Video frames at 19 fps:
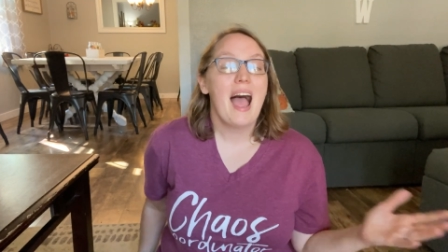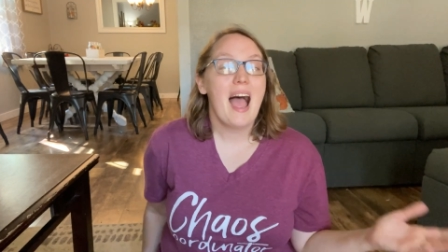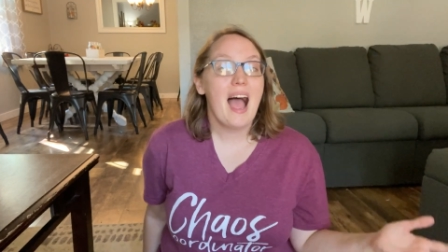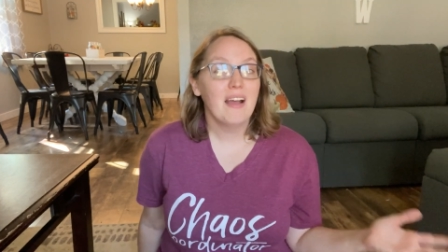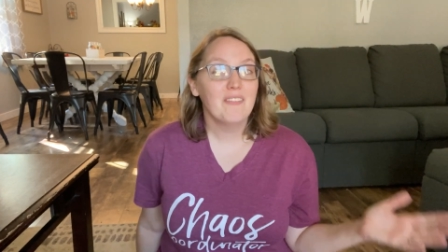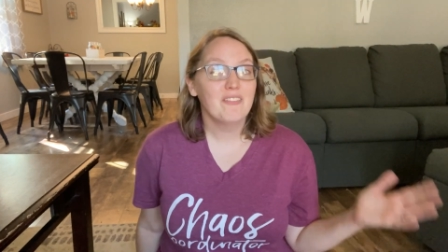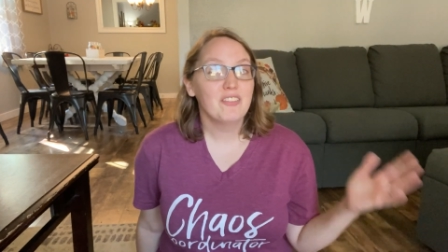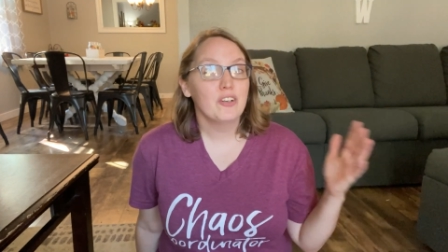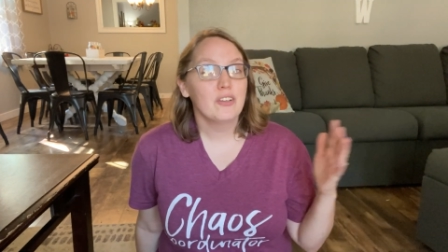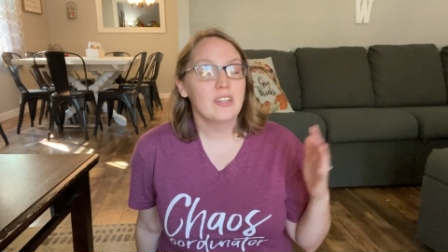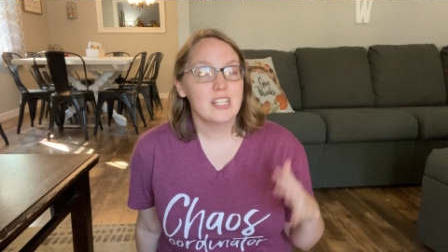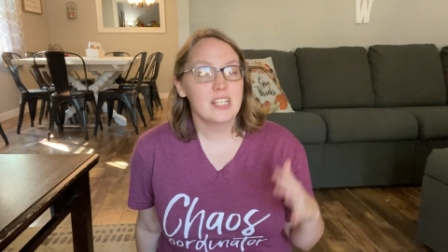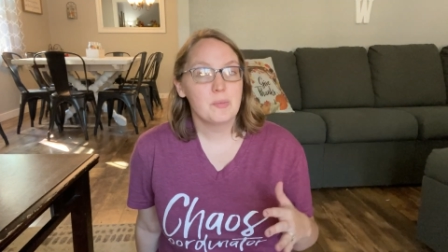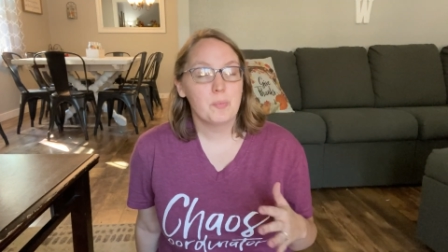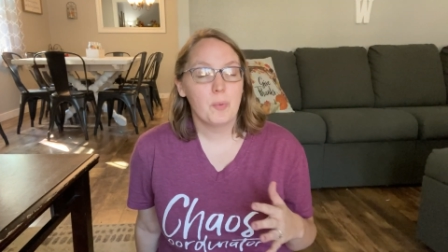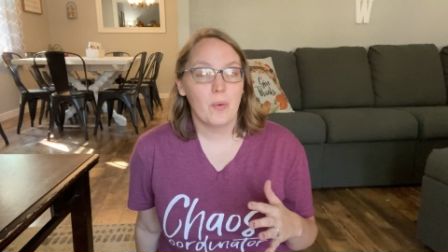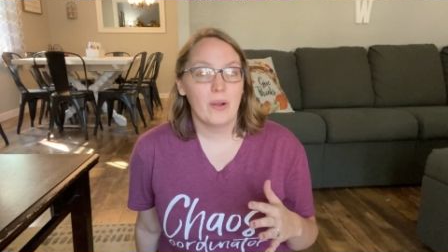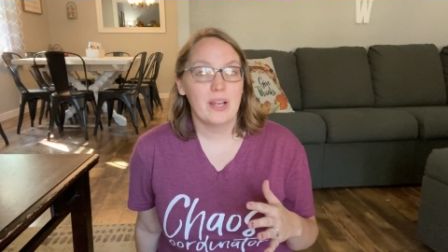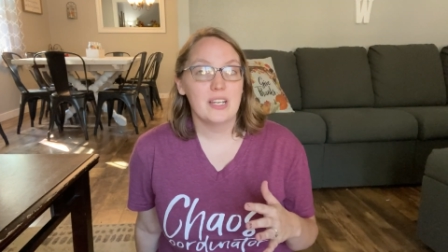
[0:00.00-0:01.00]
After this
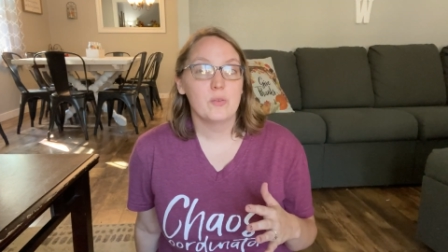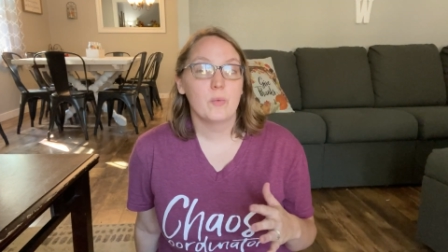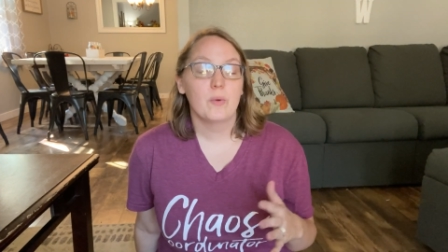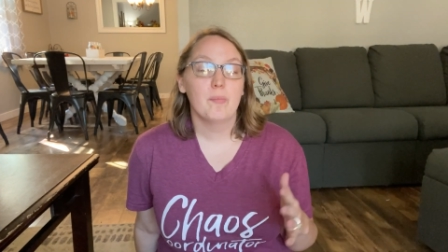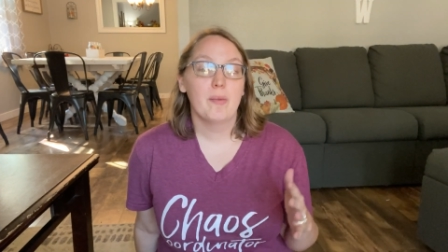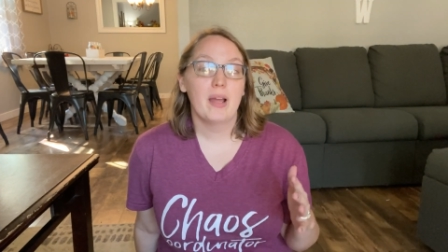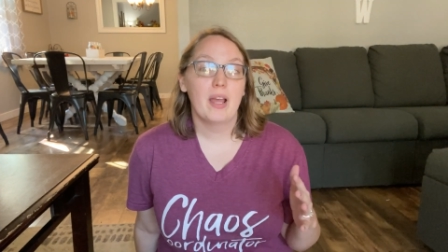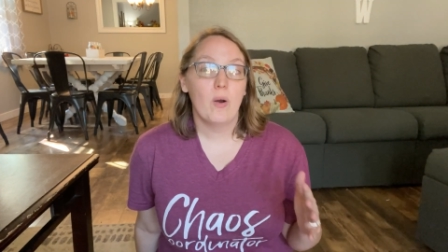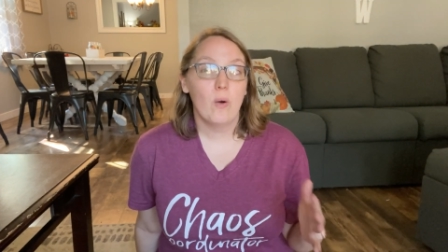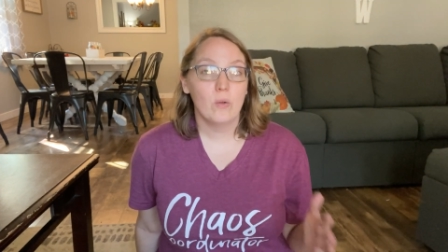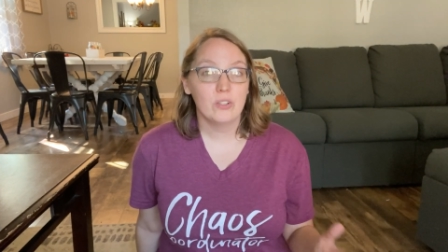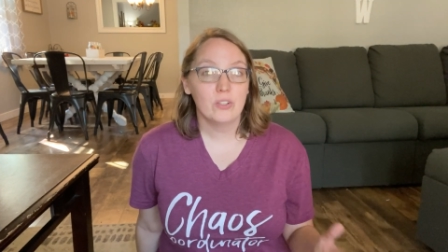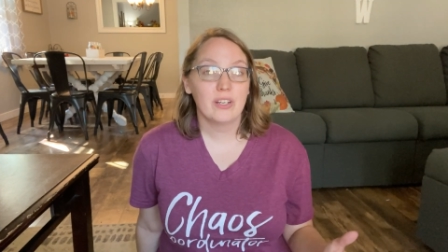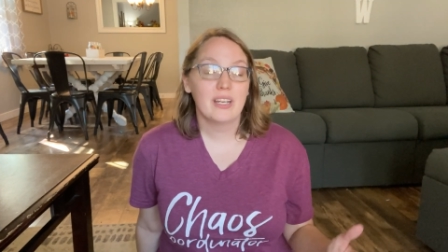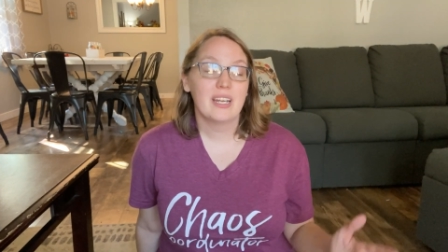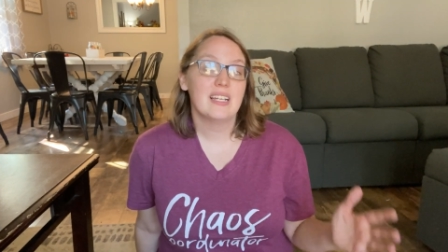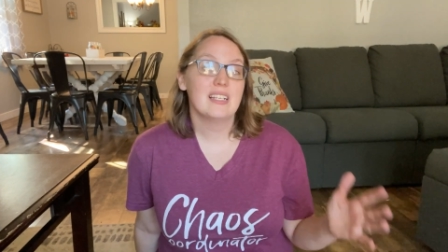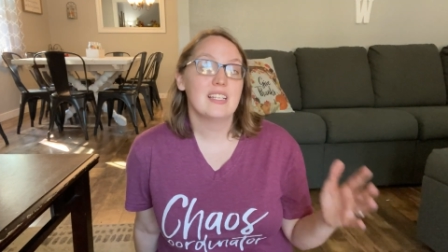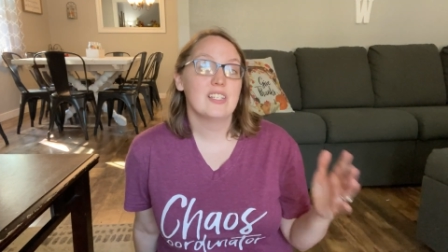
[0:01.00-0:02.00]
point, when my older
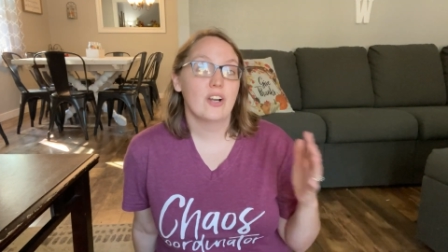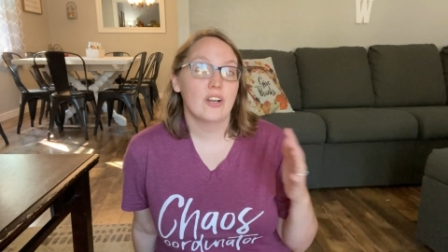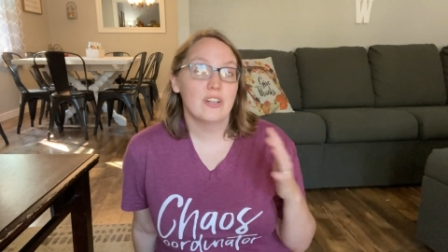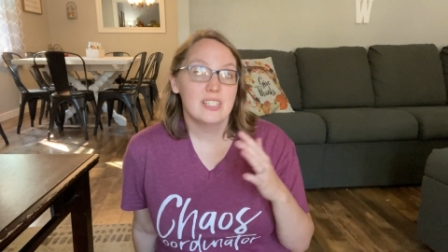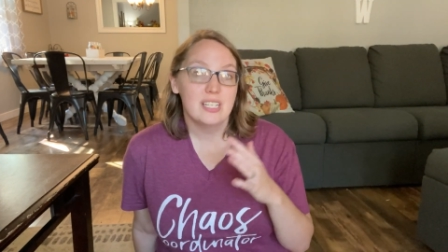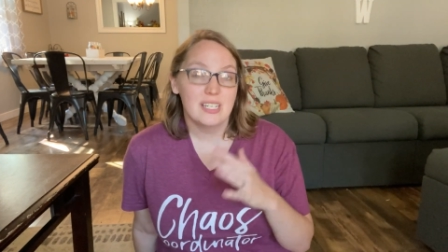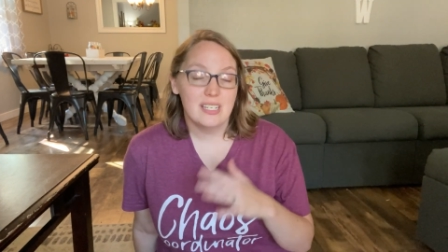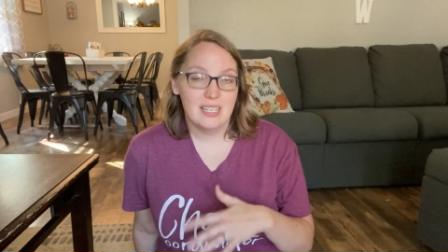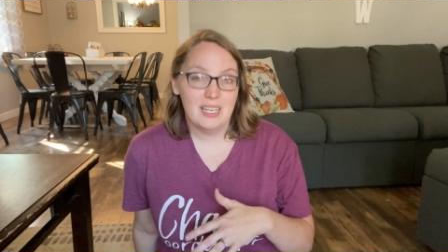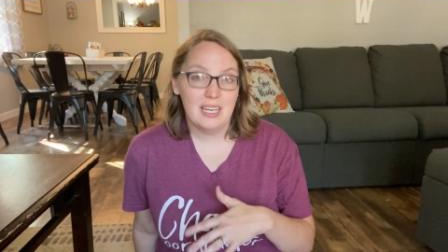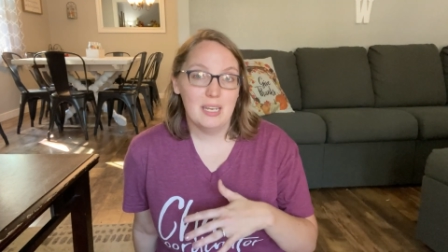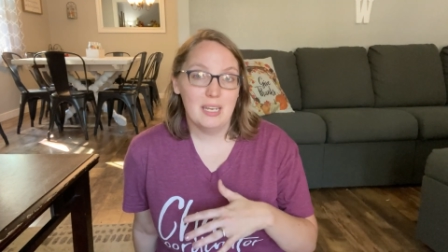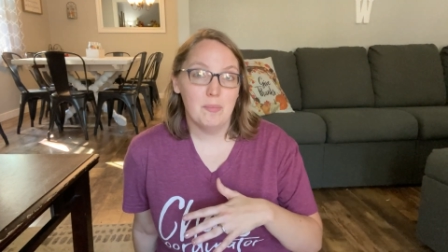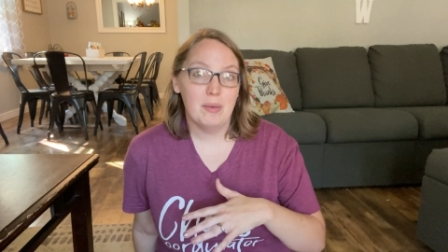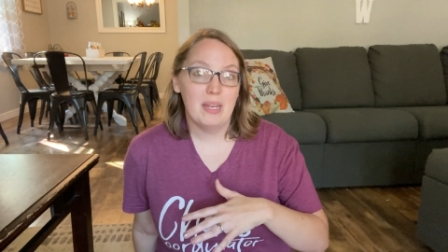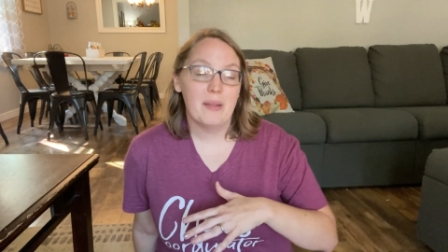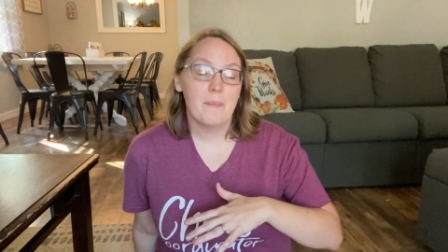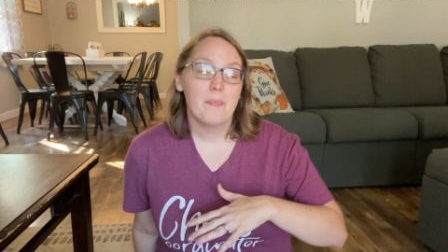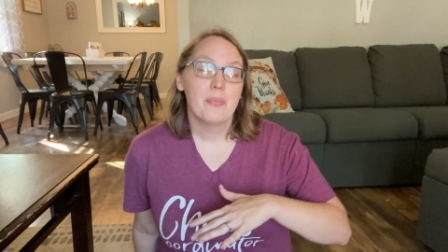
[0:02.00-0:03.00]
kids start to need
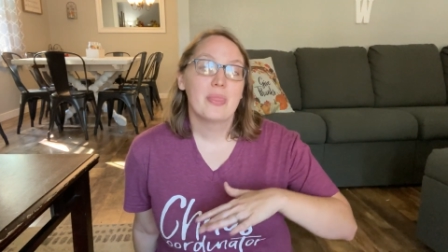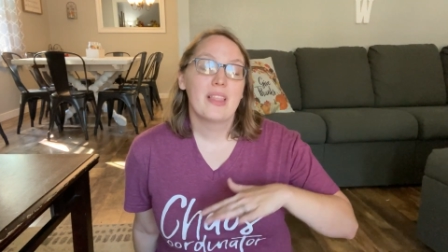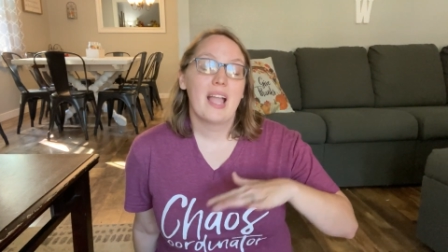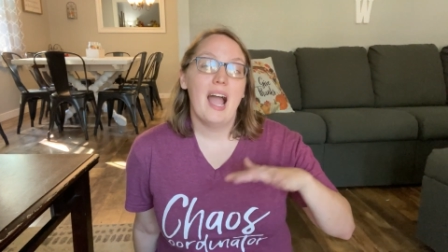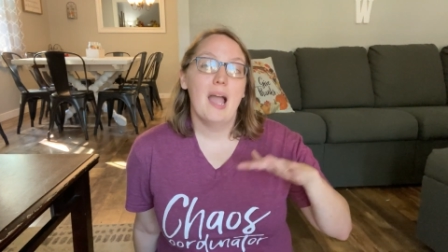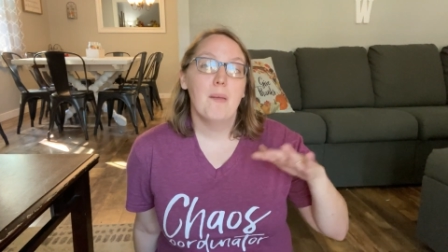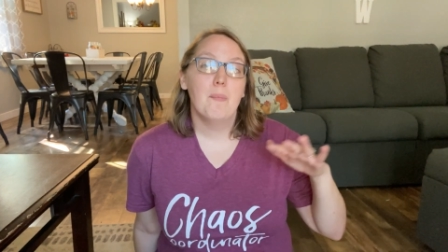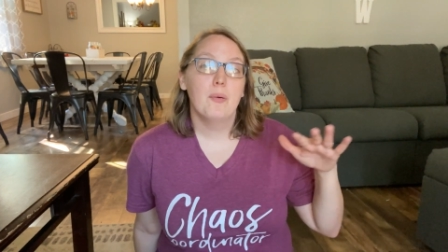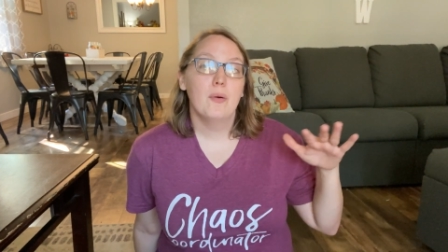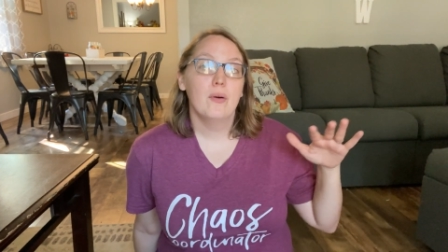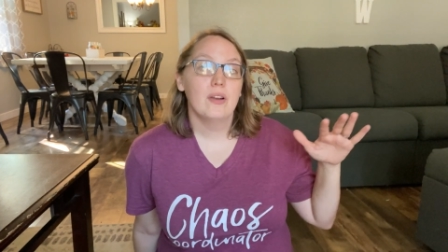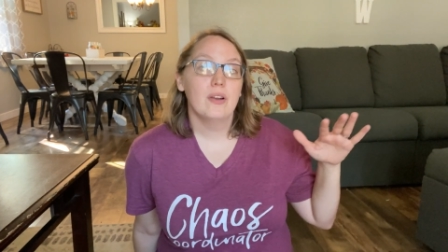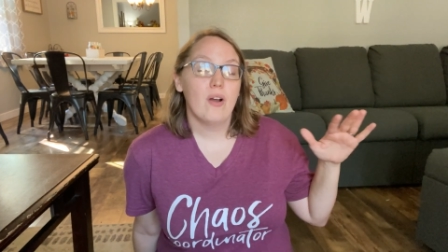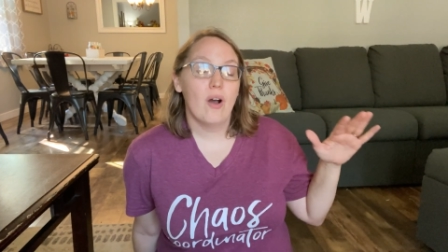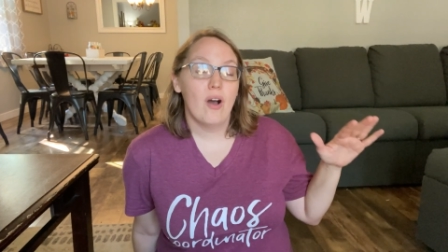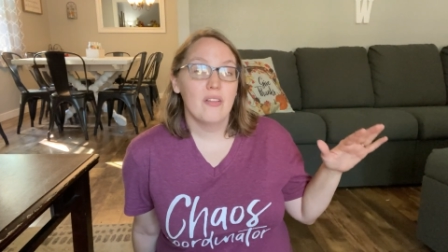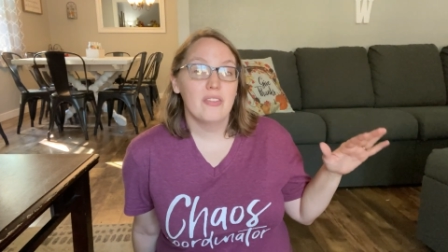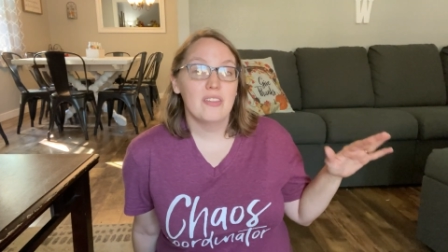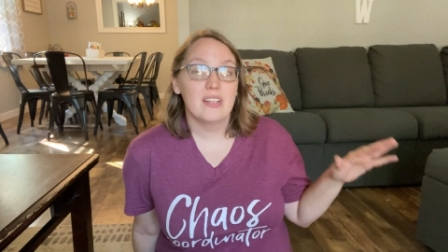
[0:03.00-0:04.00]
me, I put
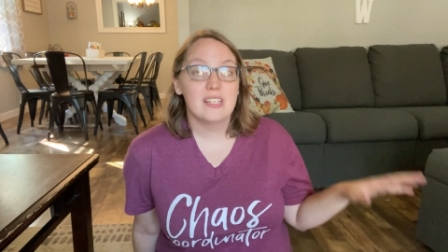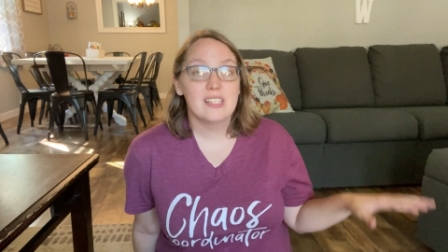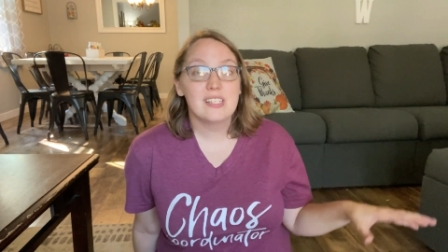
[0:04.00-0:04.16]
on the